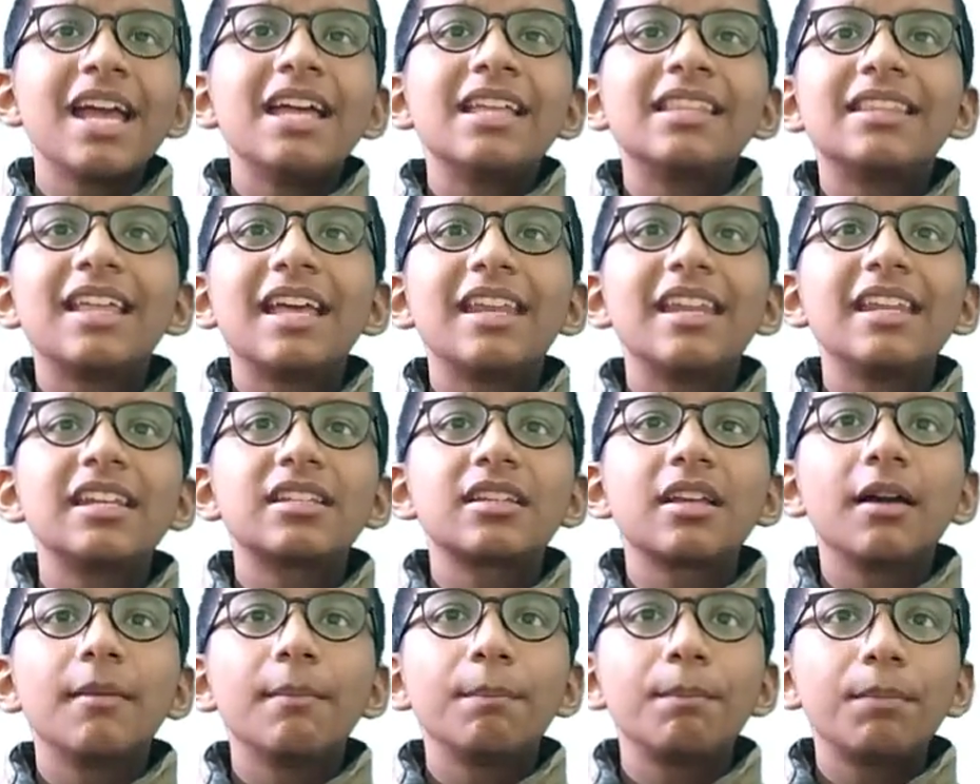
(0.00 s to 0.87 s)
then it
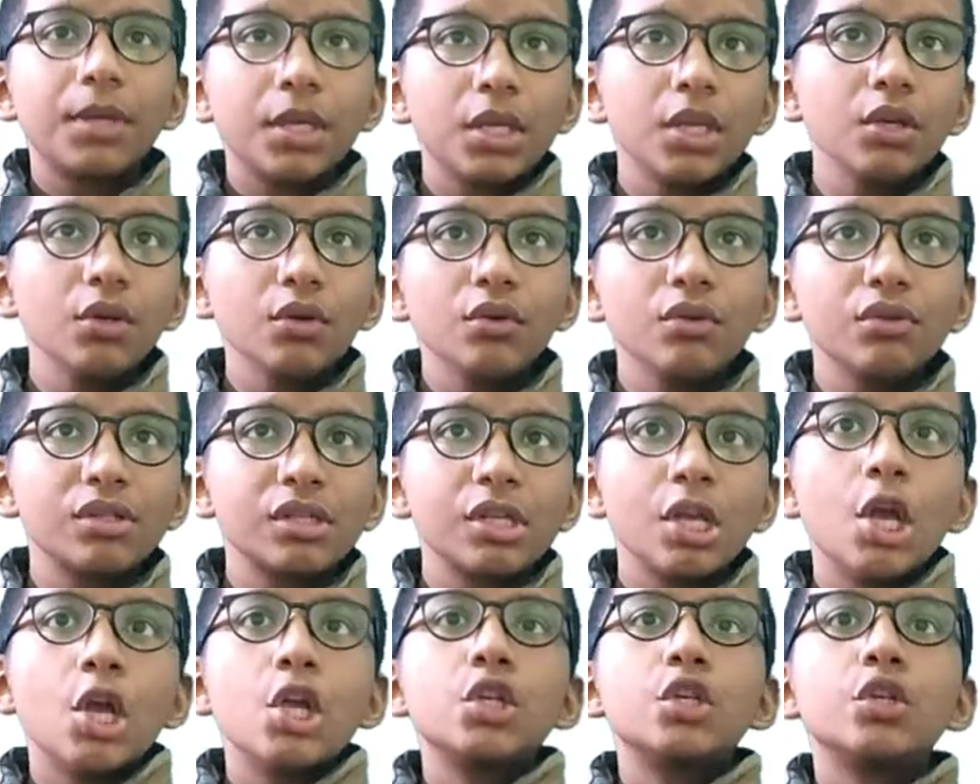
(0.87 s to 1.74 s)

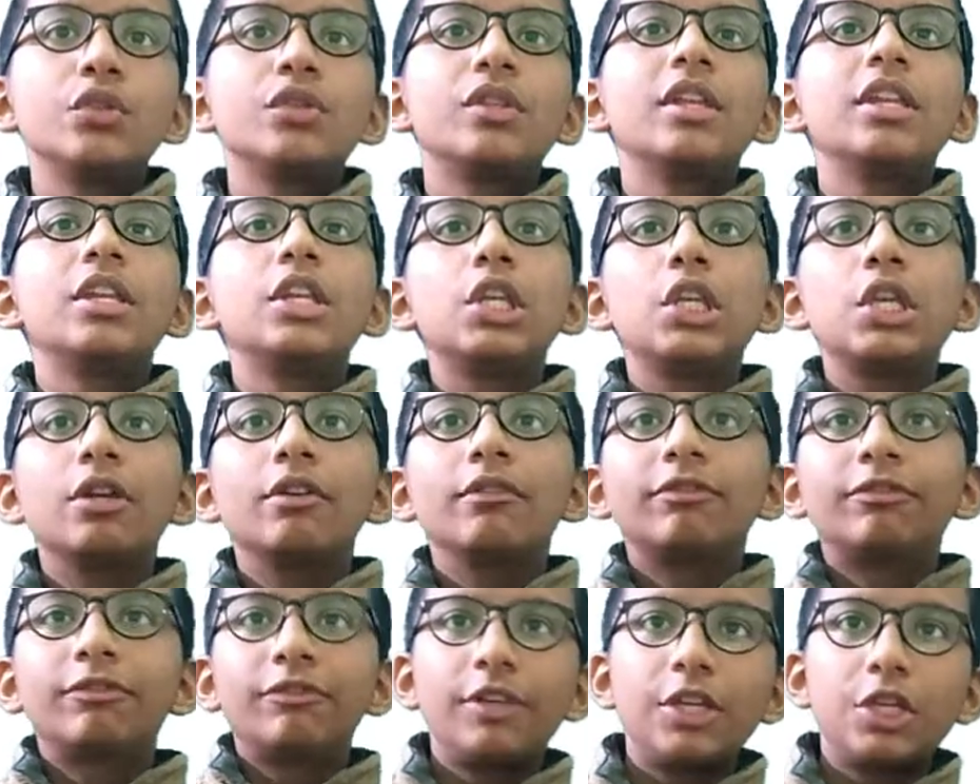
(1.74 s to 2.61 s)
computes to the new
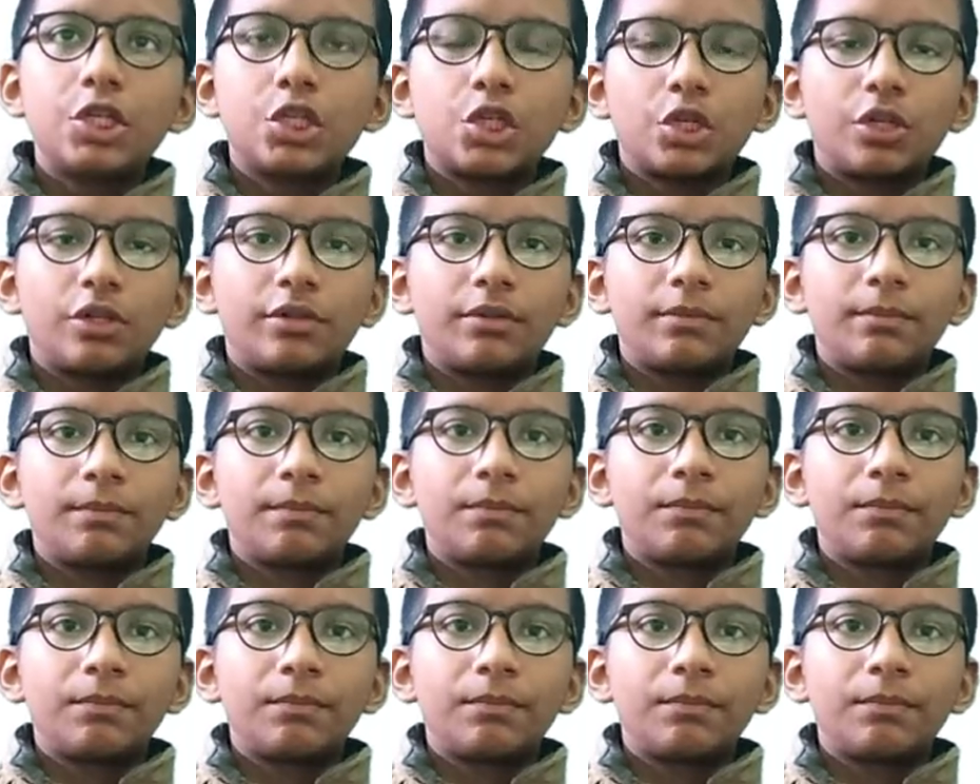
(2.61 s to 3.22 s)
feature.